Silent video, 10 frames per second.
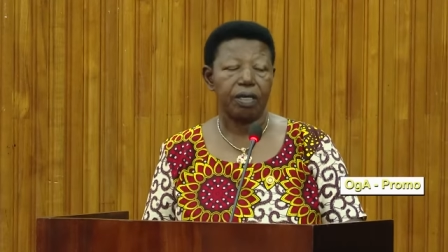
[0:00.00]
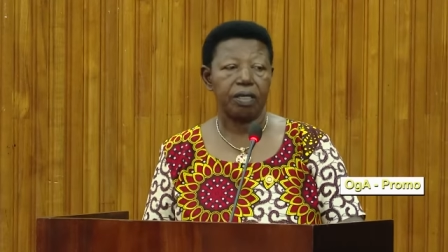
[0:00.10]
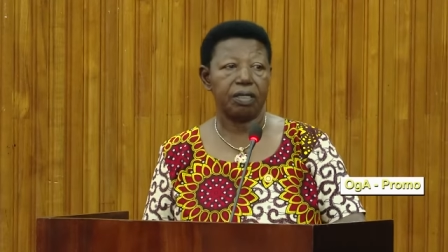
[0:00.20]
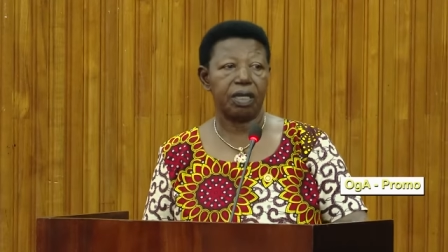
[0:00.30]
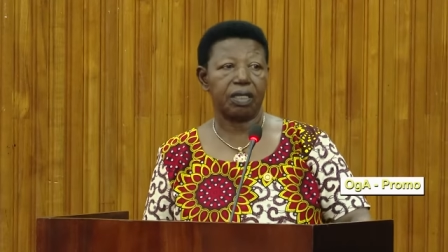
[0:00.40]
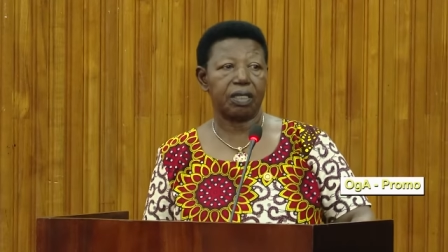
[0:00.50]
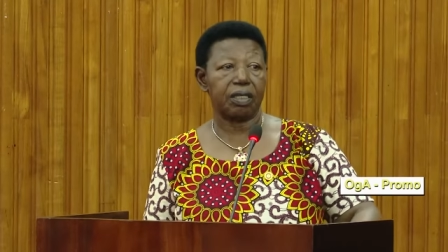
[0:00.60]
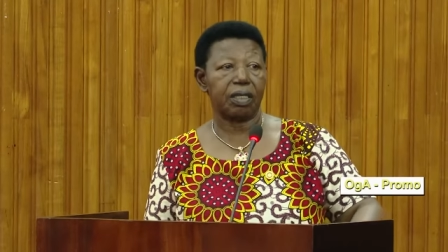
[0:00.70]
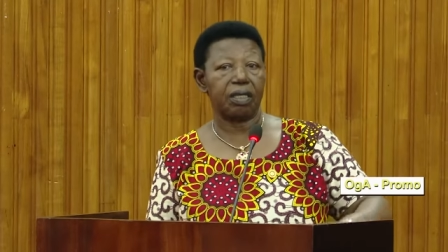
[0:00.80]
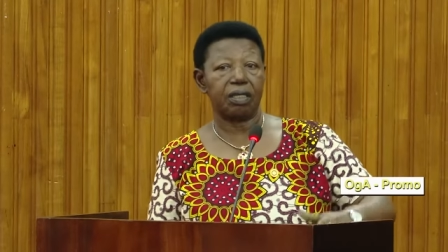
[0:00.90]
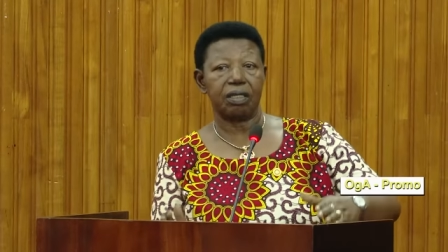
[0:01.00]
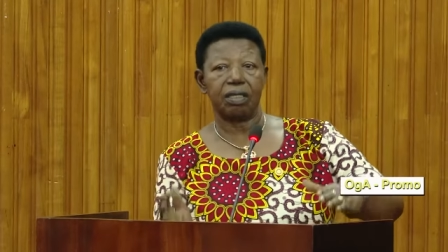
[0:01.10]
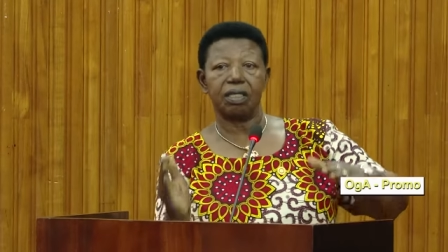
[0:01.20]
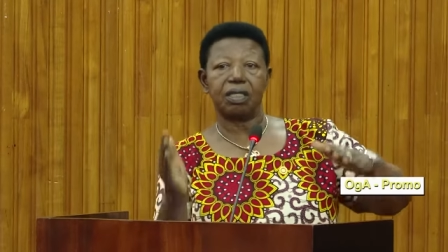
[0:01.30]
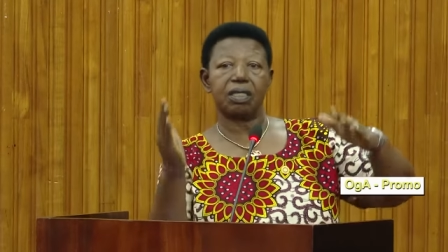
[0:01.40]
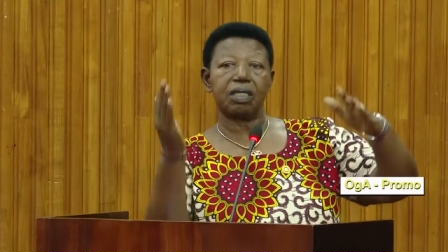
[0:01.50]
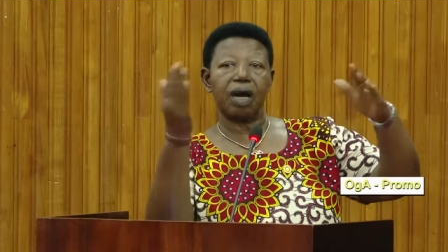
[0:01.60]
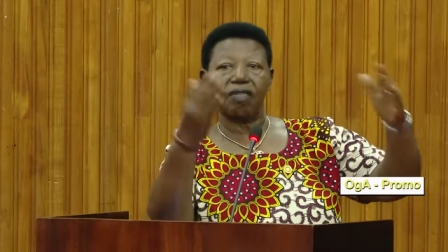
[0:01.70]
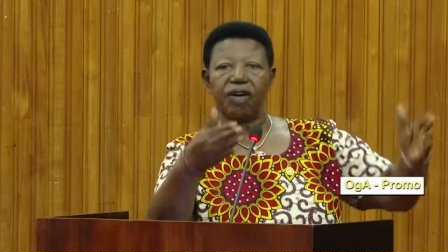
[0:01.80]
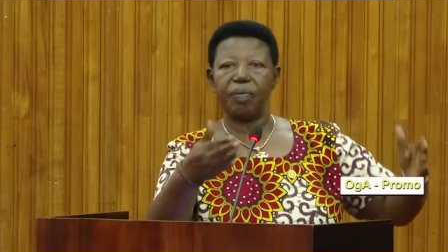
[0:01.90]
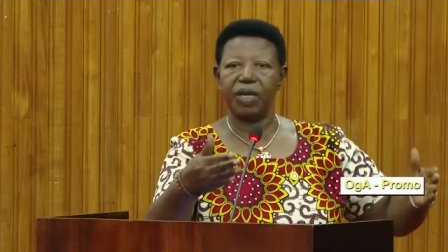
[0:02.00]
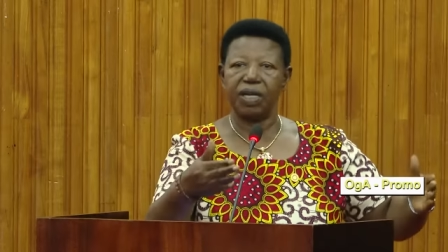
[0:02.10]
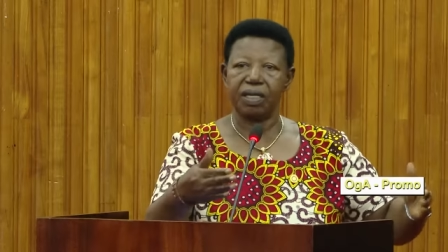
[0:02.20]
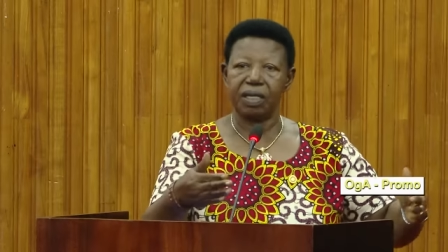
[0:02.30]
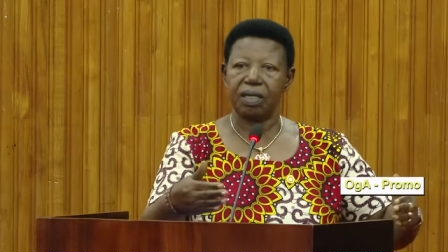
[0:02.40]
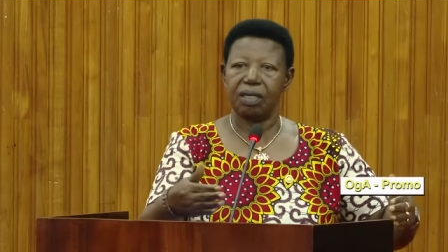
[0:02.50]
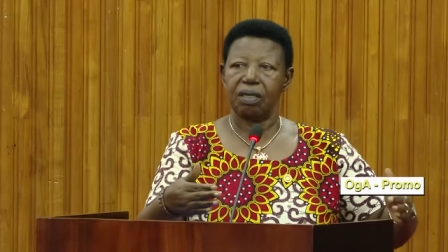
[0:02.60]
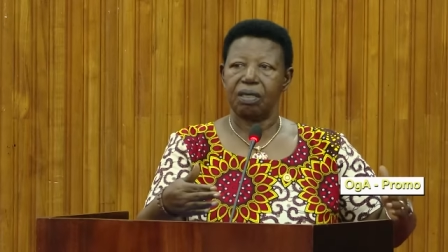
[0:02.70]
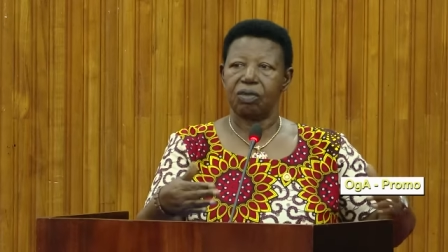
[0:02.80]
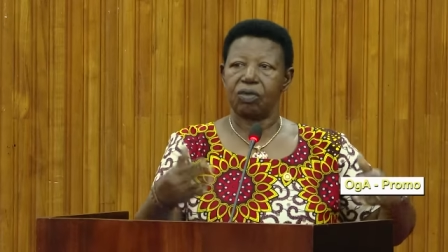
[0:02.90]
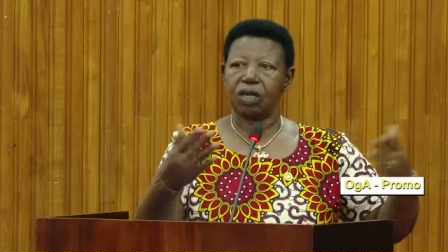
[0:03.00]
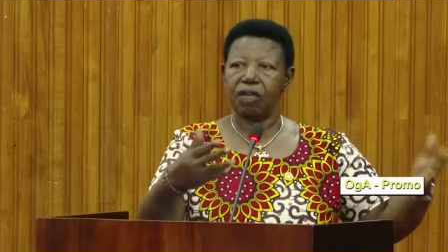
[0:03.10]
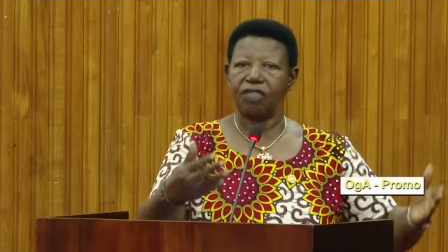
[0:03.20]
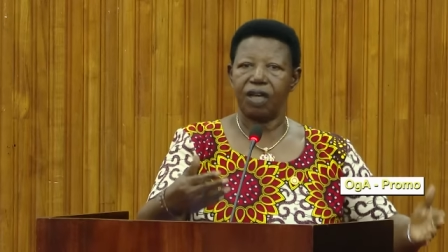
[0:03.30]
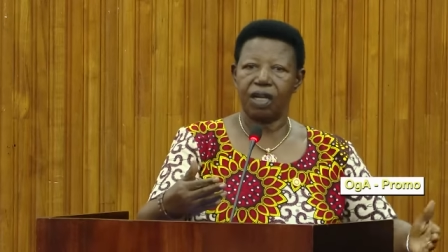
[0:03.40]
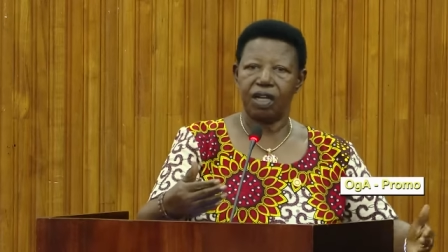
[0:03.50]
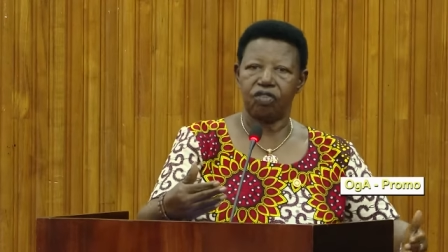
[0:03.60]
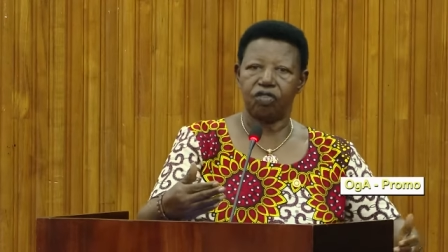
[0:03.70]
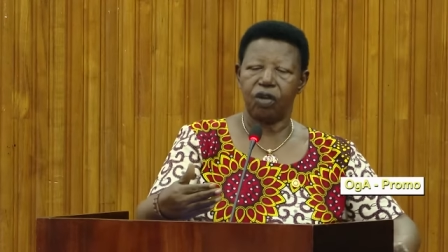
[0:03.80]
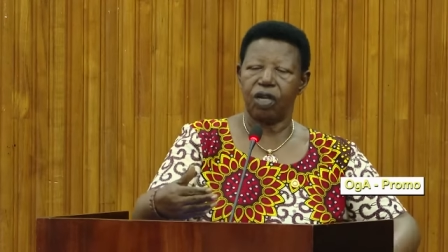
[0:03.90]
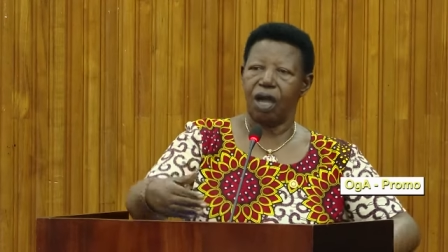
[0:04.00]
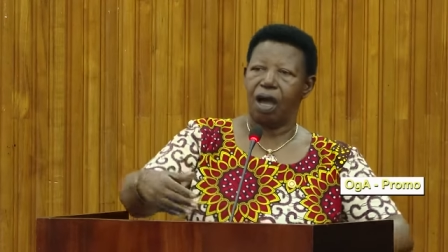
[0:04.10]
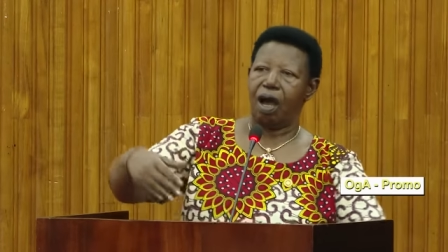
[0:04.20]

is that there is this government to serve the nation,